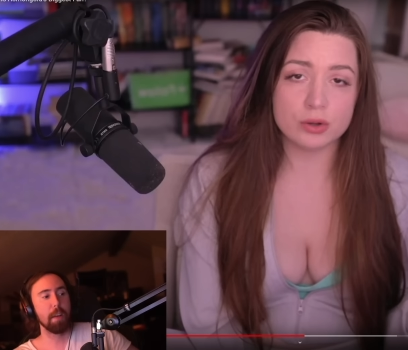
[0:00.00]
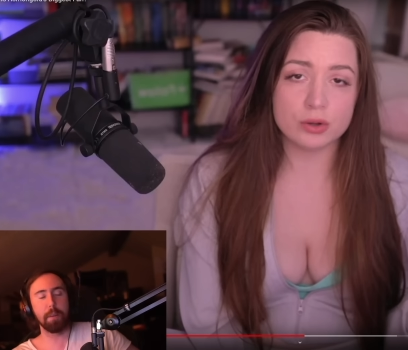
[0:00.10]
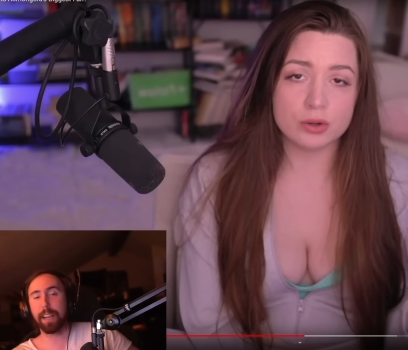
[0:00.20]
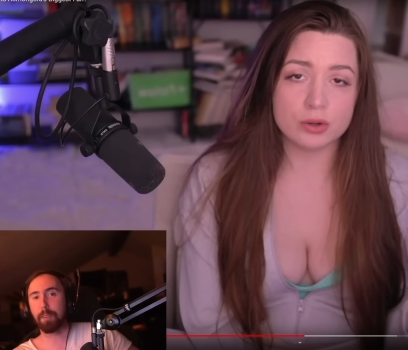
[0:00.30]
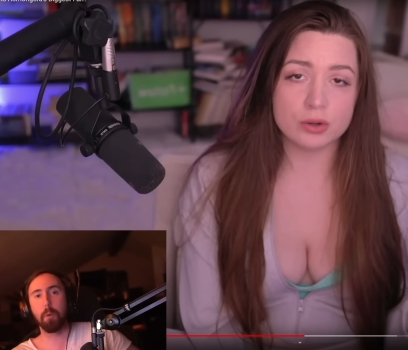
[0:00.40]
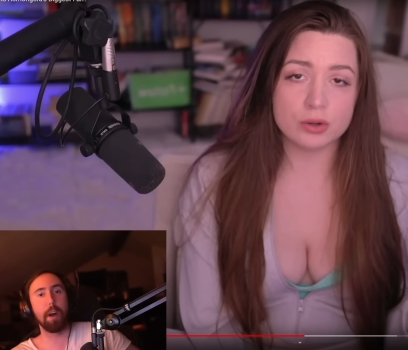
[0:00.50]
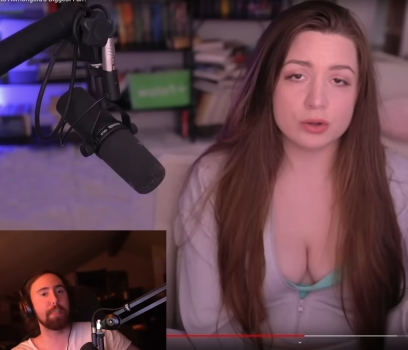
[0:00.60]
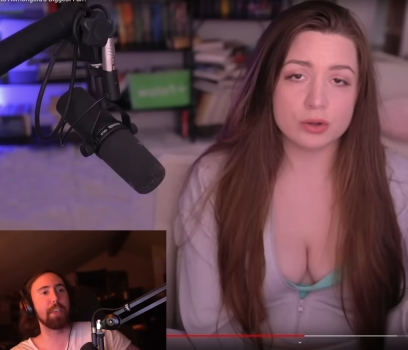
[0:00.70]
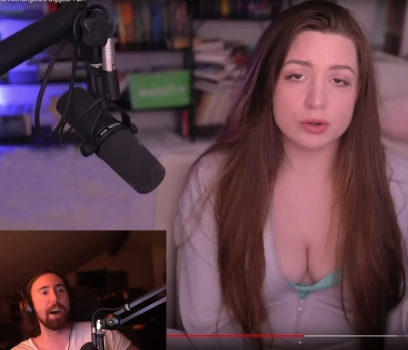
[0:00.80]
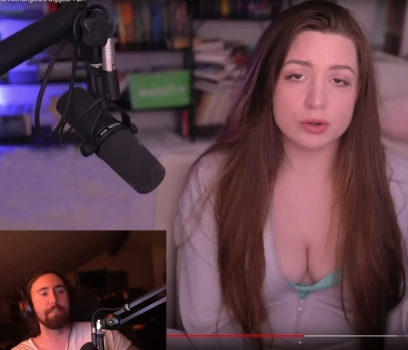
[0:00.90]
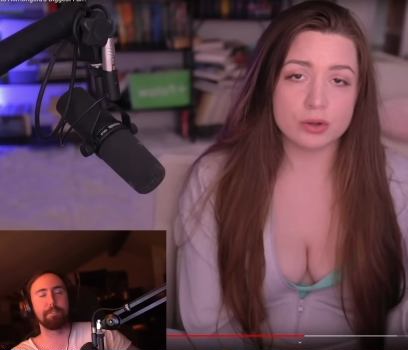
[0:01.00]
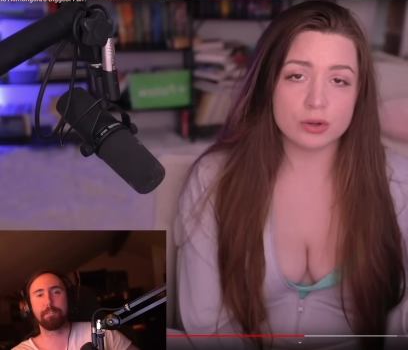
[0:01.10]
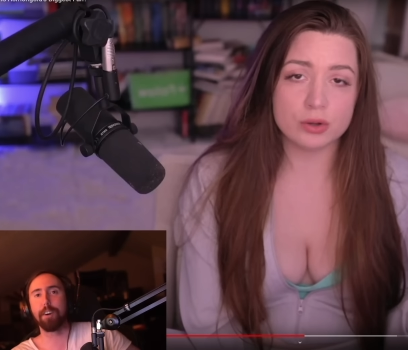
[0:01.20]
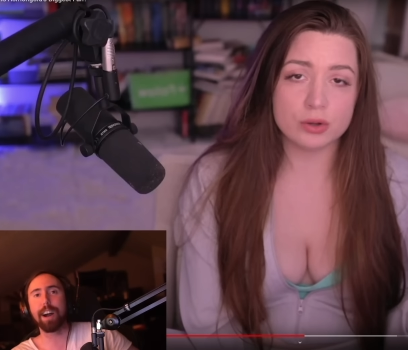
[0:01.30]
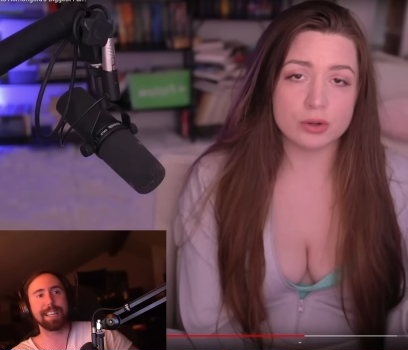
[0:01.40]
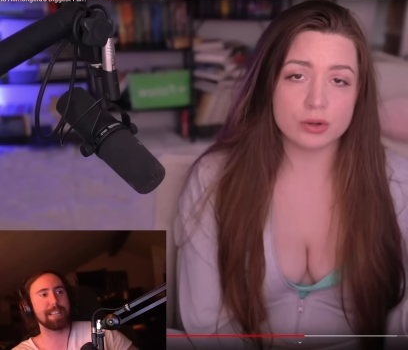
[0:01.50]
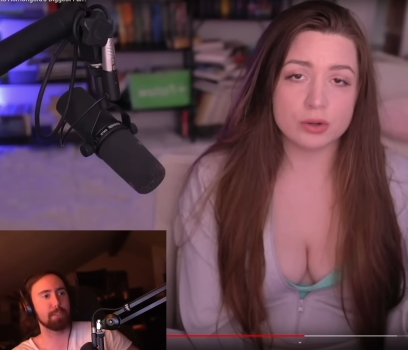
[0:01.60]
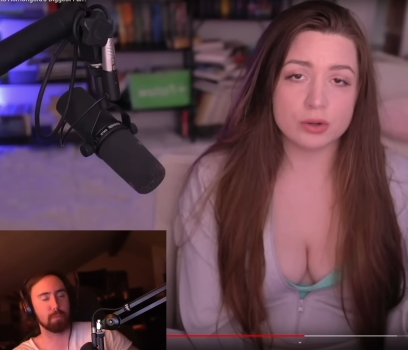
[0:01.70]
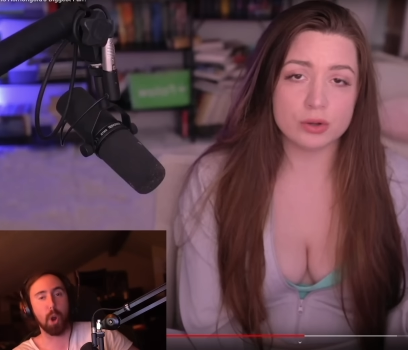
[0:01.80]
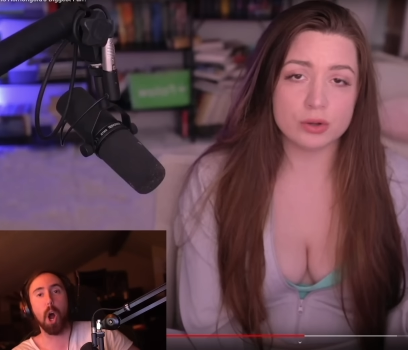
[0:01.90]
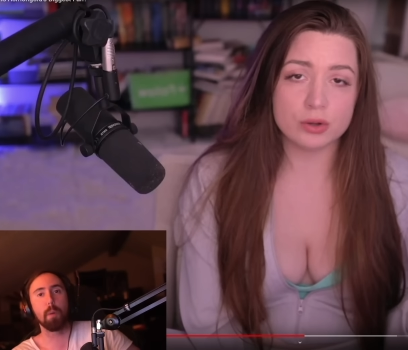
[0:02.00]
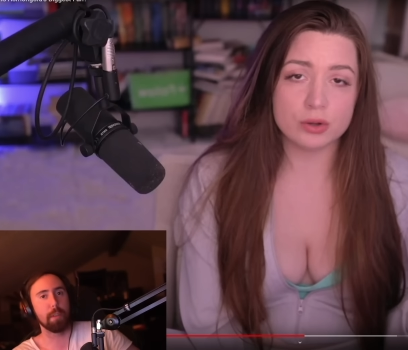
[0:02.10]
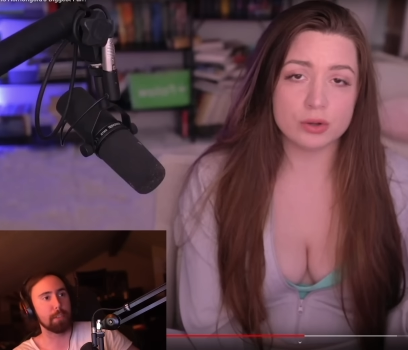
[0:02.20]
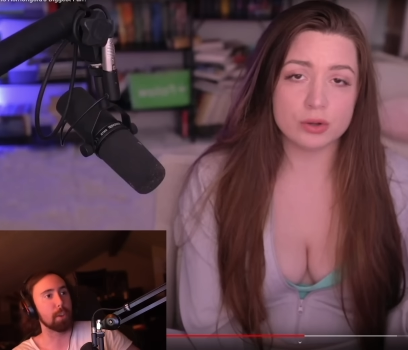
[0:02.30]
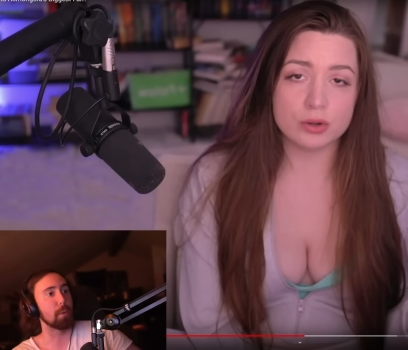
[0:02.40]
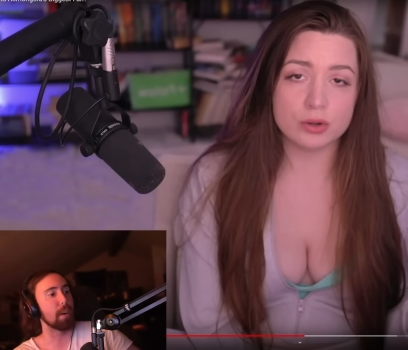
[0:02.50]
Speaker 1: Like what the fuck is wrong with you?